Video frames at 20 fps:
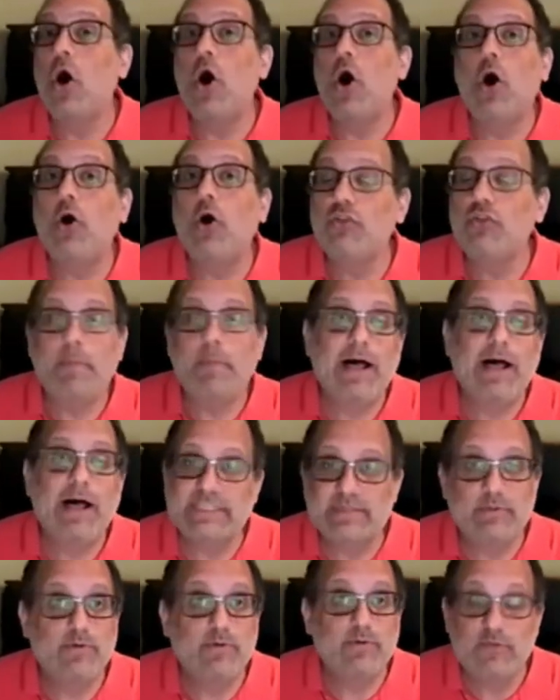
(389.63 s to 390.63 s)
all the
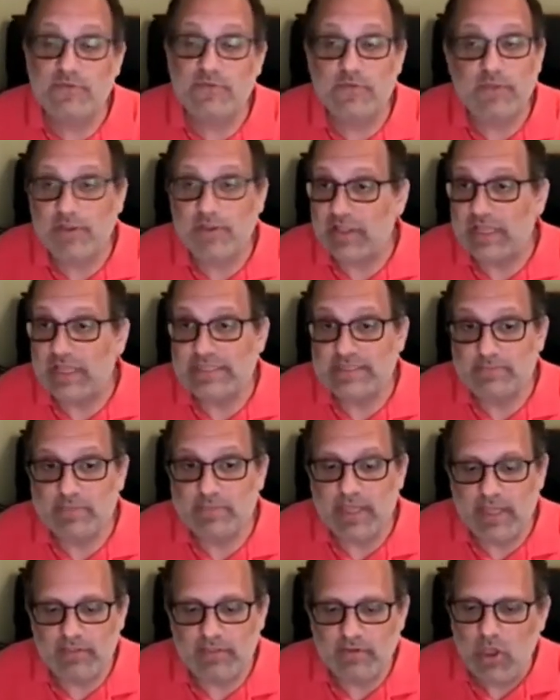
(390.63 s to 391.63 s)
possible moves for their lesson
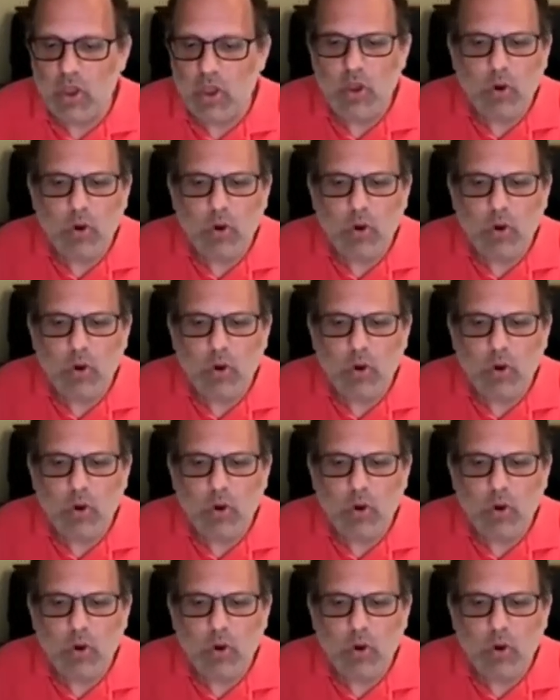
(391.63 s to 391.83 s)
plans